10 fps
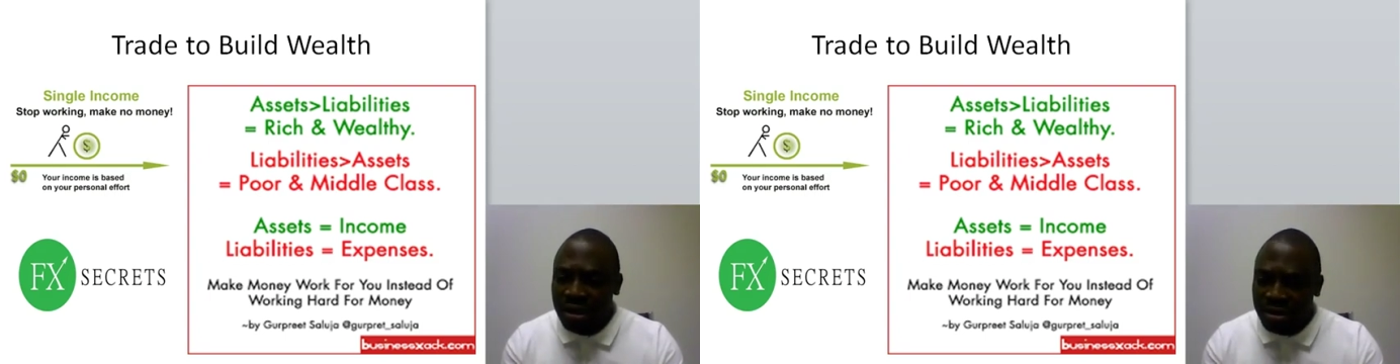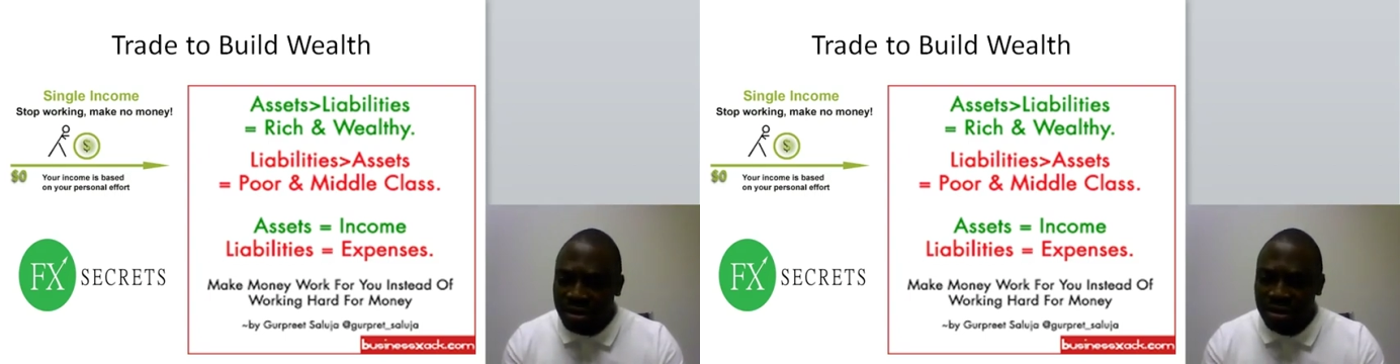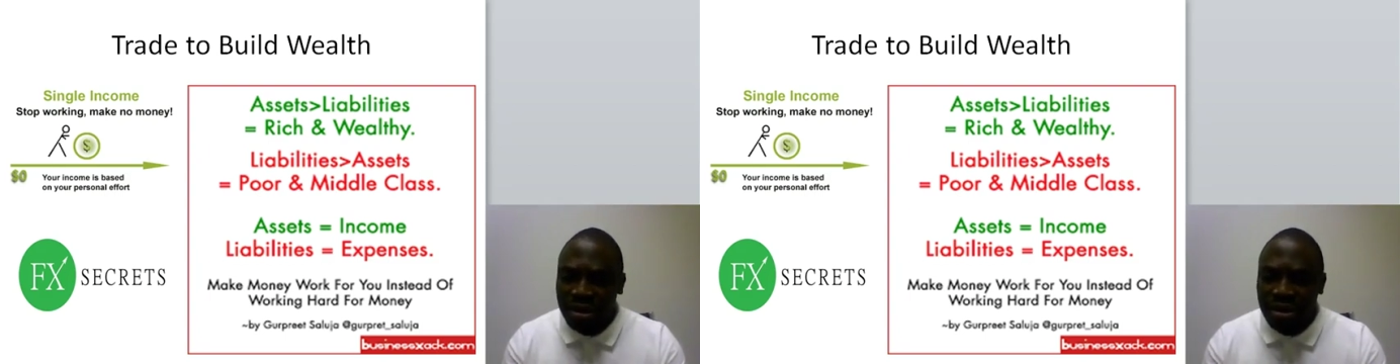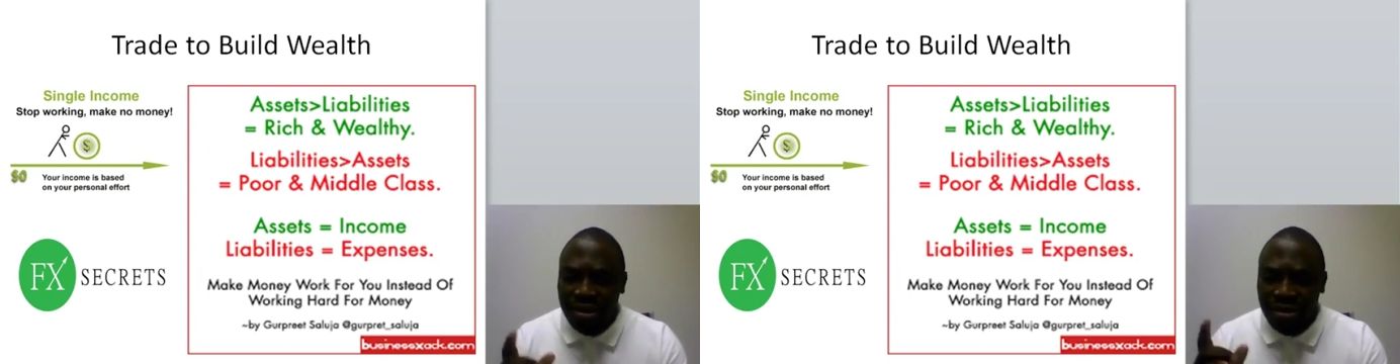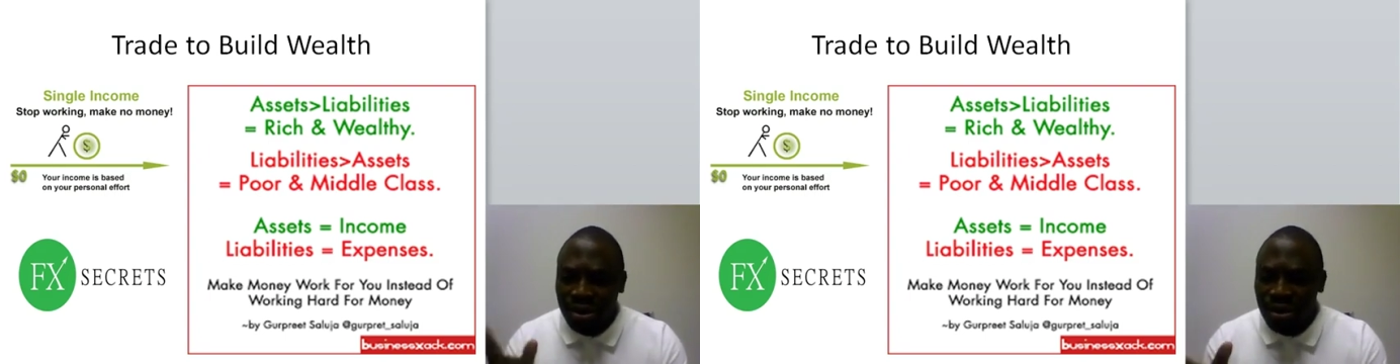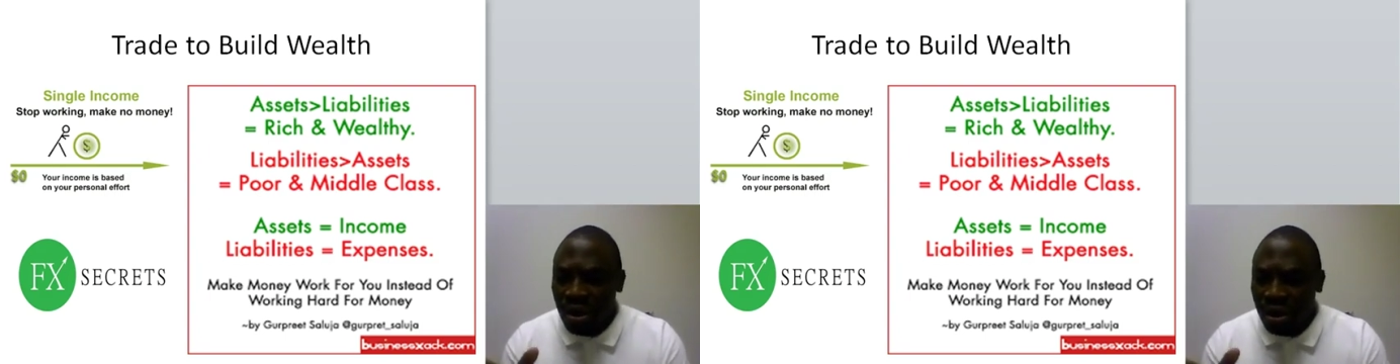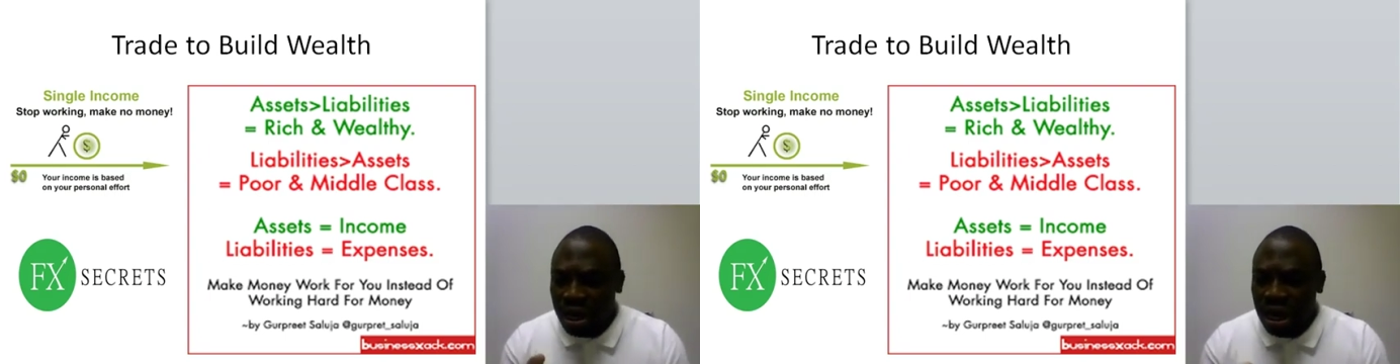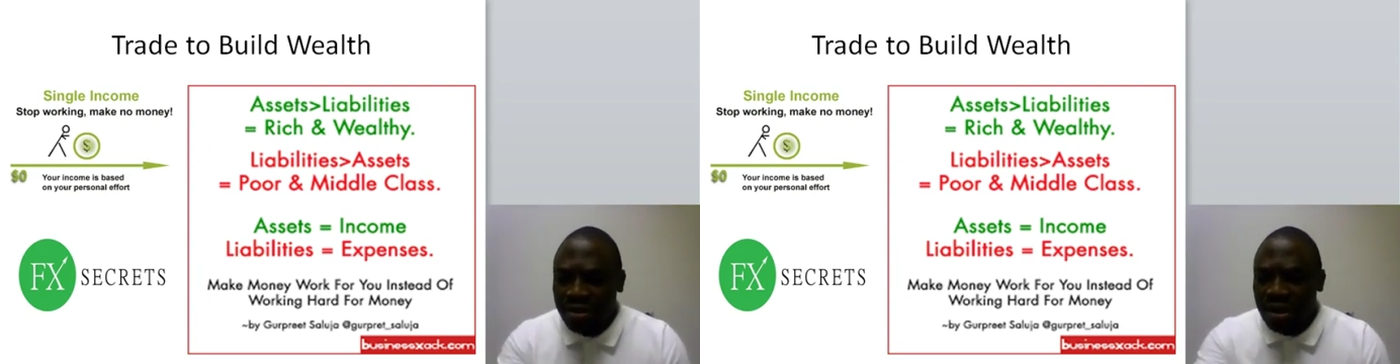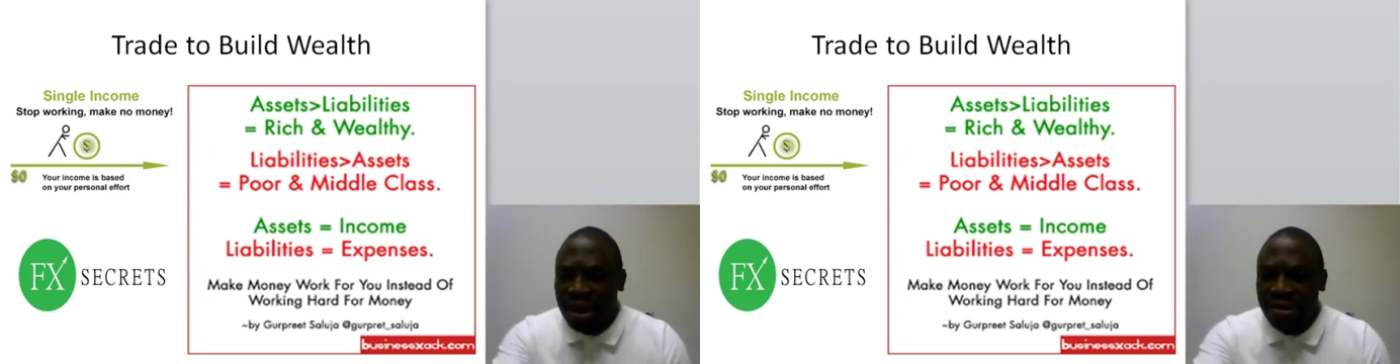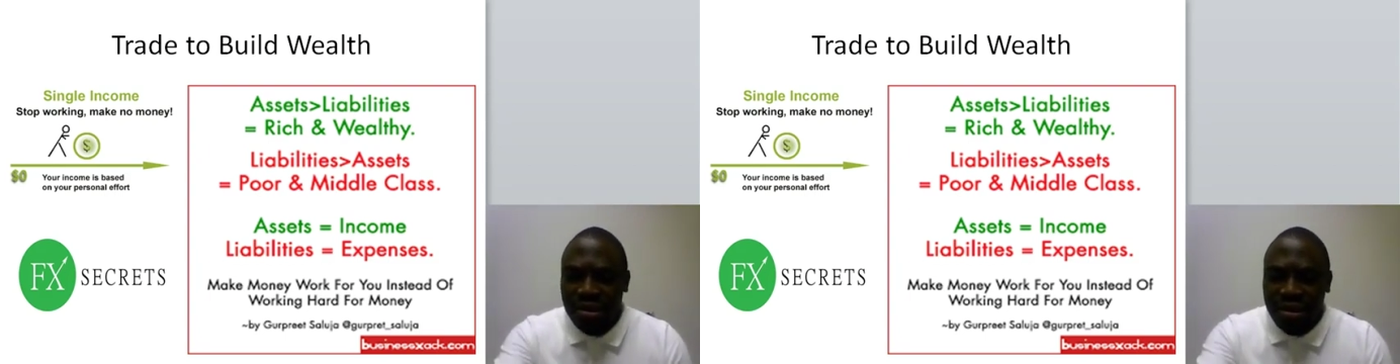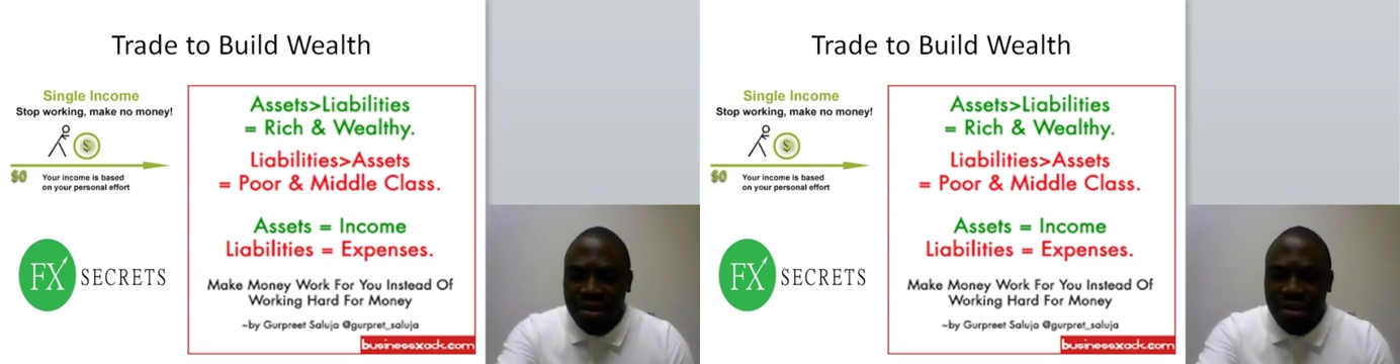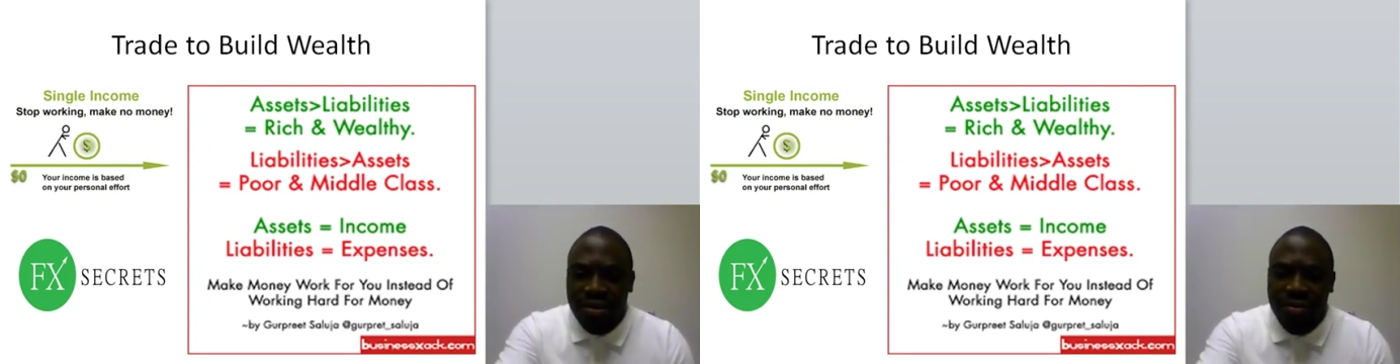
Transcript: else. See you on the next lesson.